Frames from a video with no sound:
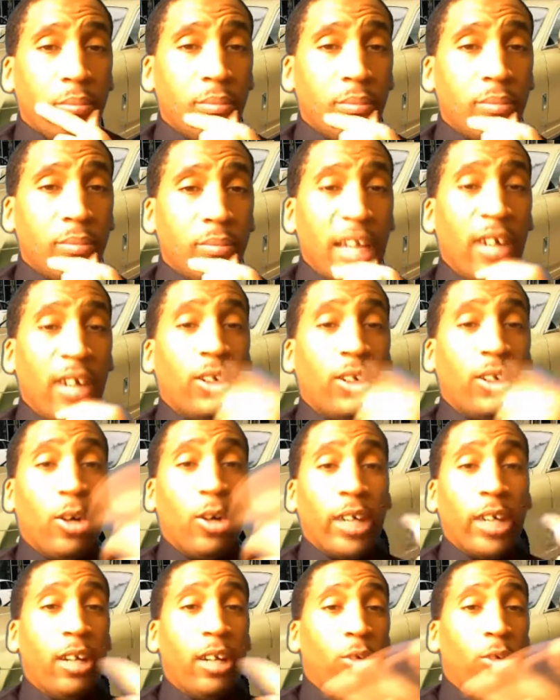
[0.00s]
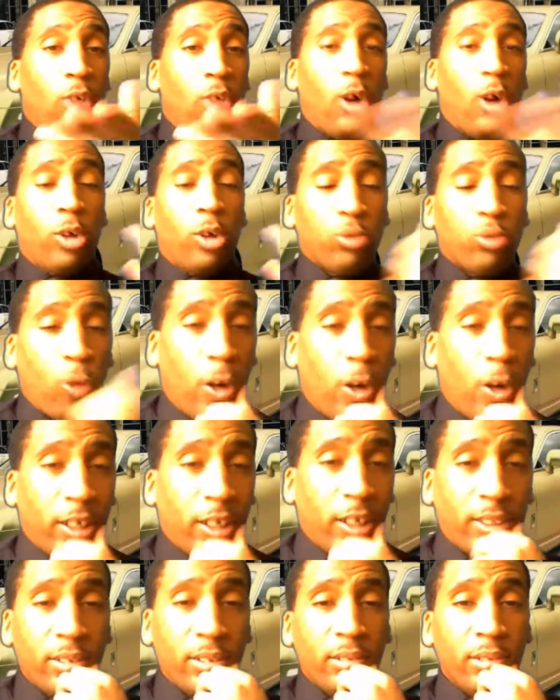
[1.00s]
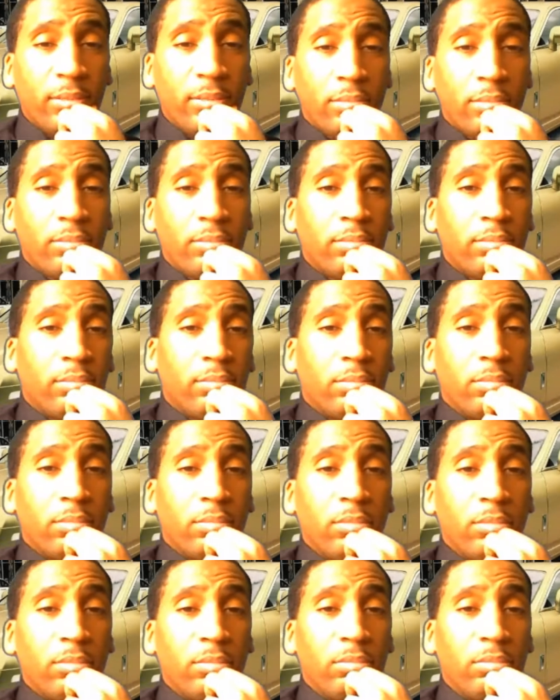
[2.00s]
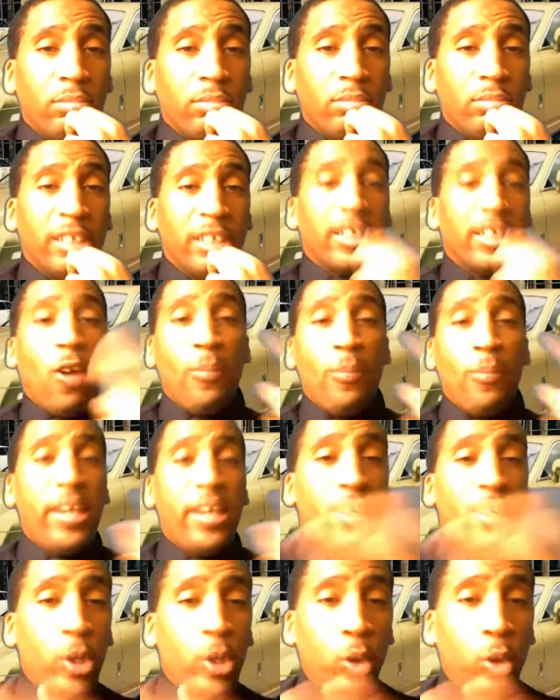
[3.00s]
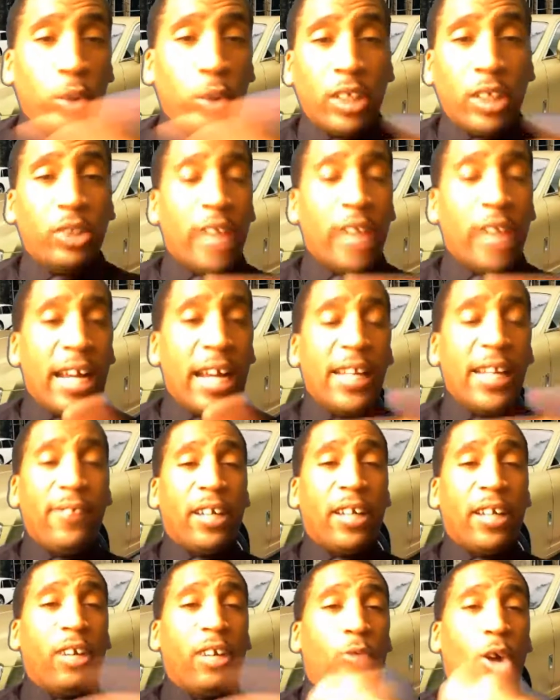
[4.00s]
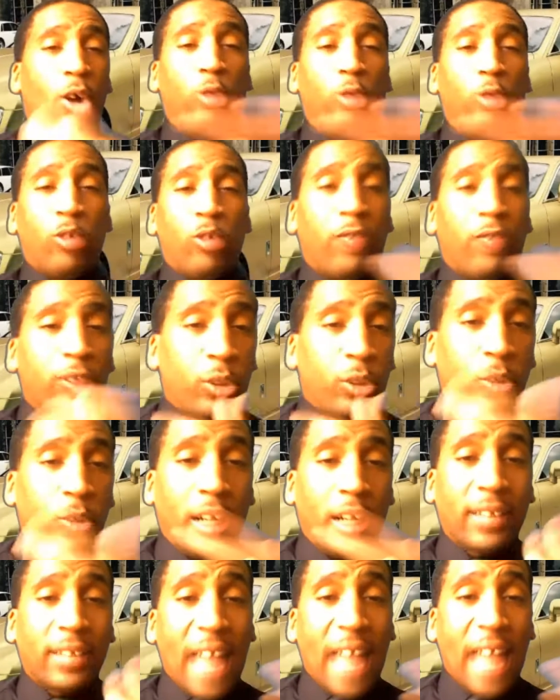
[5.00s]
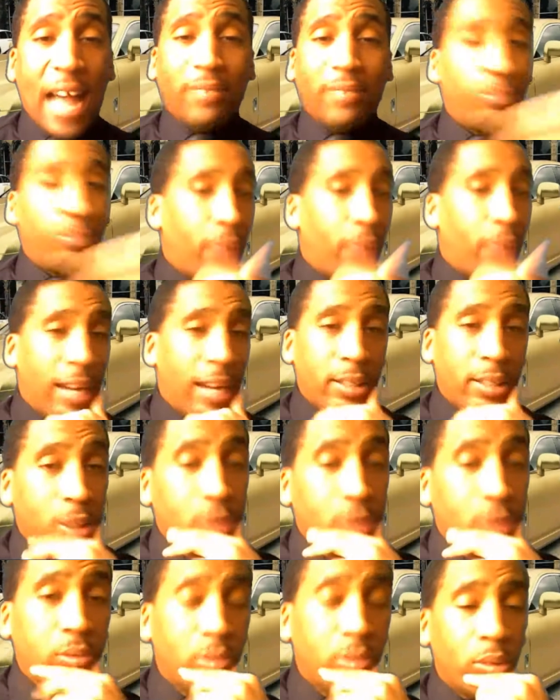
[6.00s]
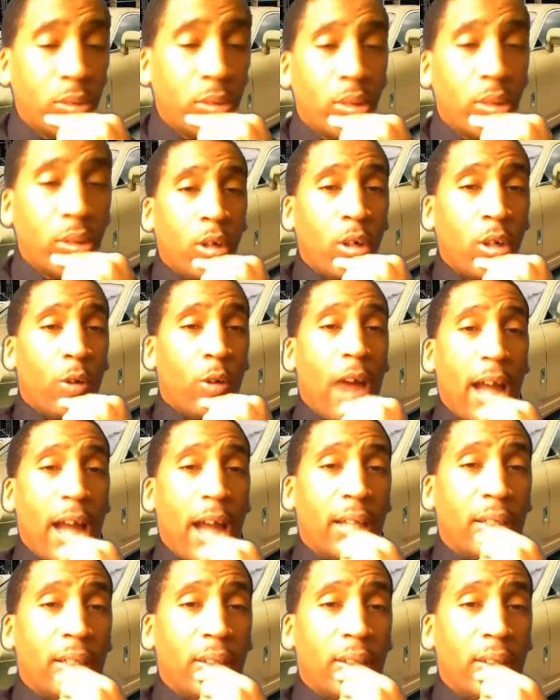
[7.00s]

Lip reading: They're going to go get a Rolls Royce. It's going to be used because you can't even get a Rolls Royce for $200,000 brand new, right?